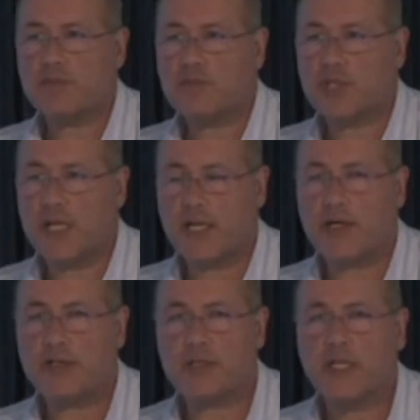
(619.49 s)
really
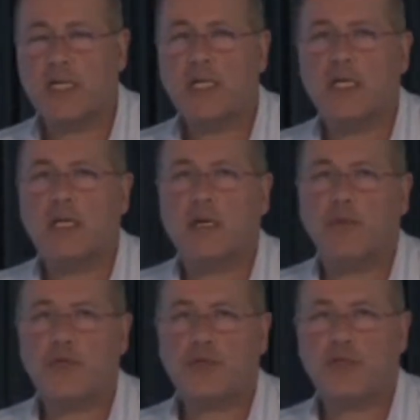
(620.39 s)
hurts.
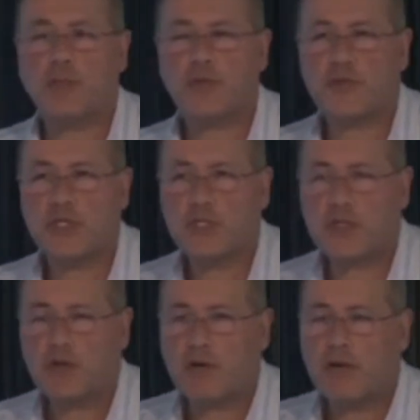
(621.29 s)
We used to do a procedure
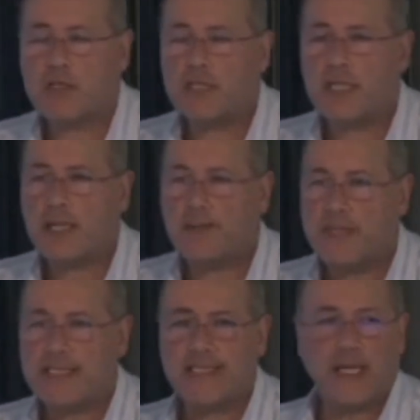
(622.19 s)
called
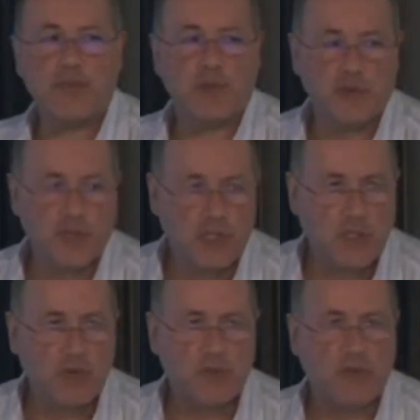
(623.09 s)
SEPS
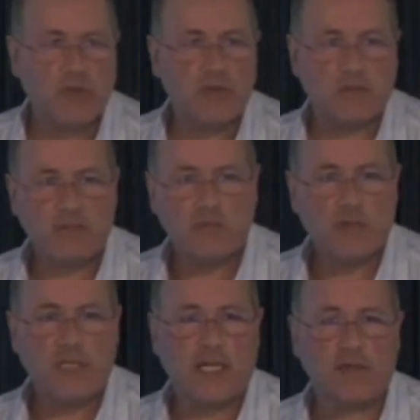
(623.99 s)
procedure, which we don't
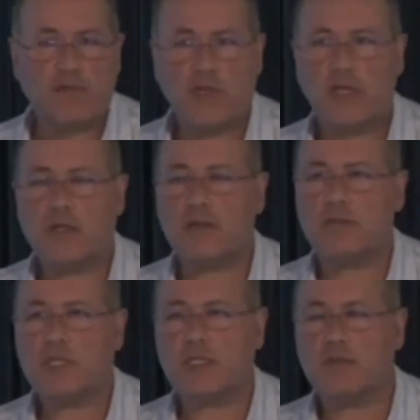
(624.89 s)
do that very
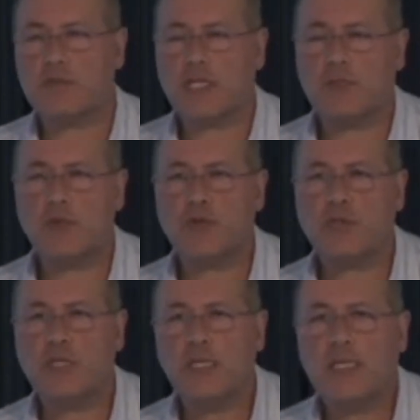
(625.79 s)
anymore.
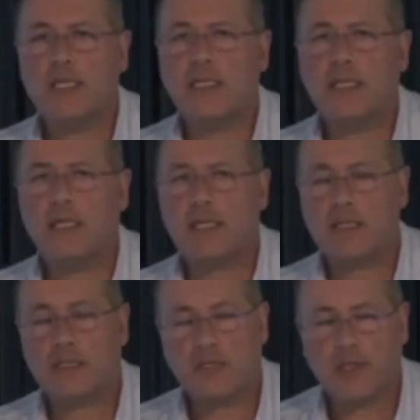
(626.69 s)

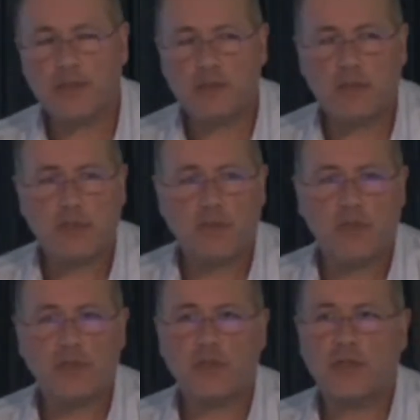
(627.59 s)
At least I don't.
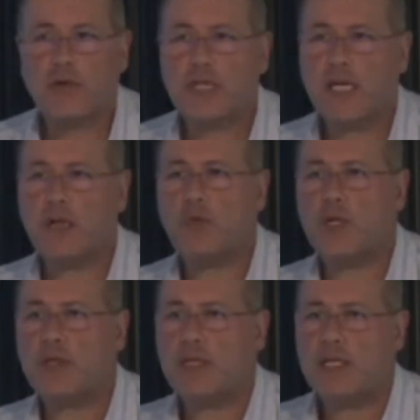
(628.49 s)
We used to go there
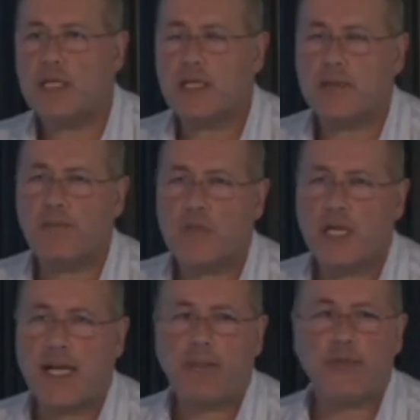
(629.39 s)
with the
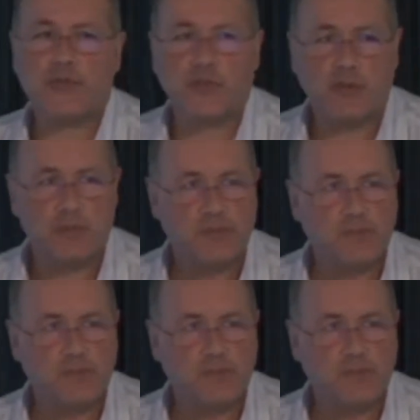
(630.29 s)
laparoscope